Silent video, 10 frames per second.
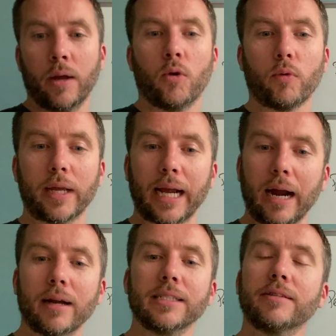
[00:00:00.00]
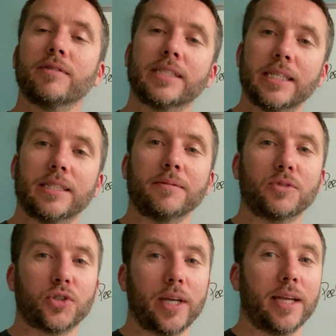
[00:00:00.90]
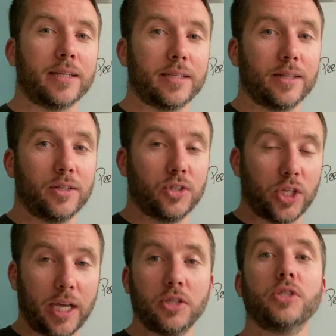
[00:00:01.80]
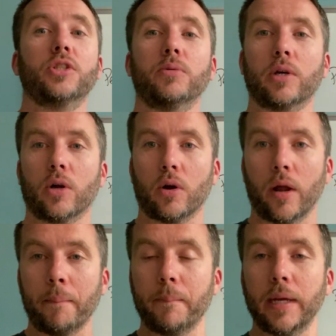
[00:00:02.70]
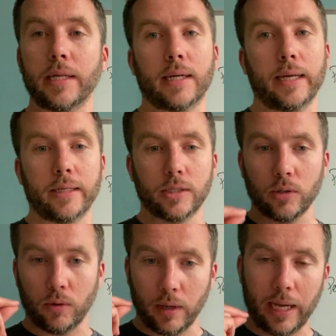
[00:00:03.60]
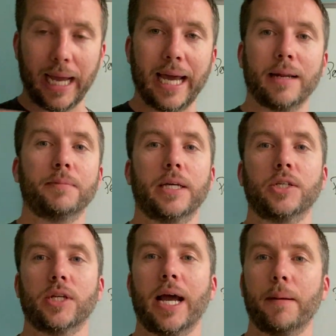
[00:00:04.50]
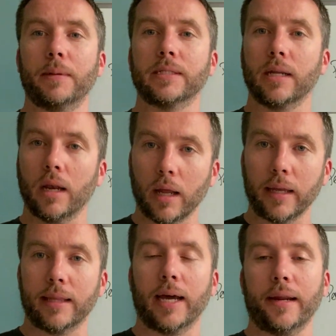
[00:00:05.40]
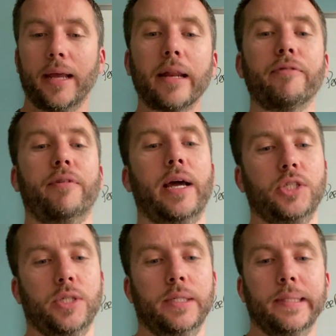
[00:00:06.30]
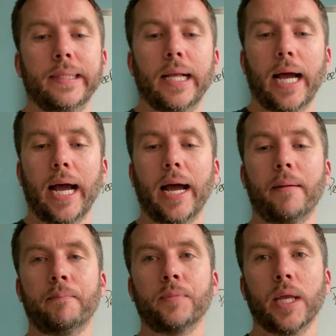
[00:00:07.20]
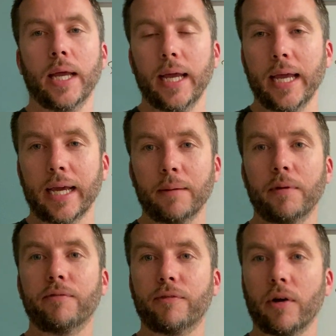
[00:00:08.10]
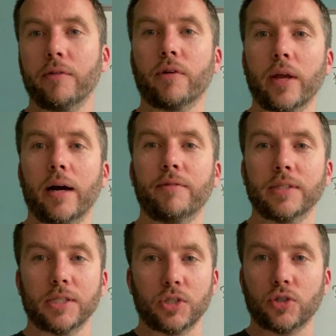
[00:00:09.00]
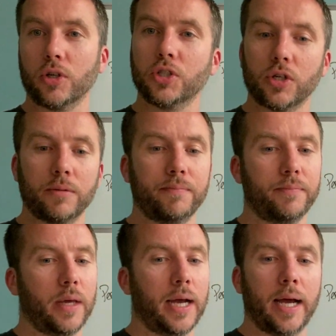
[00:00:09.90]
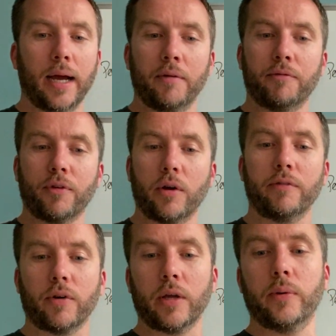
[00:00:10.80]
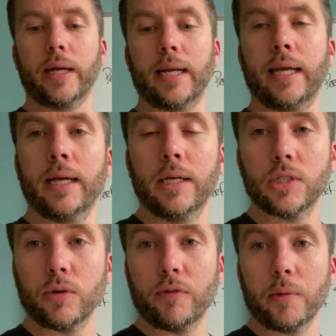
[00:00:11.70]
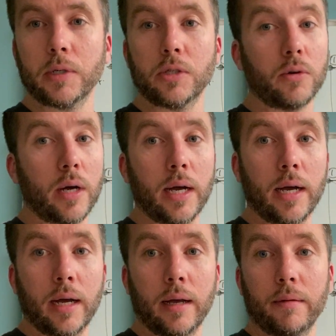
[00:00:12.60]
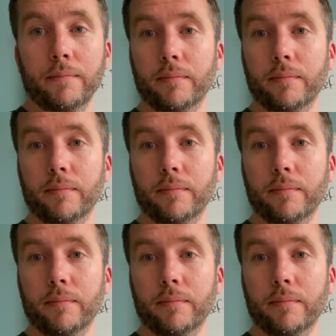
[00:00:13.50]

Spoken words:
Regardless of the system trained, changes do occur immediately. So adaptation happens like that in a flash. It can be very, very obvious in structure, very, very quickly. So if we were to do a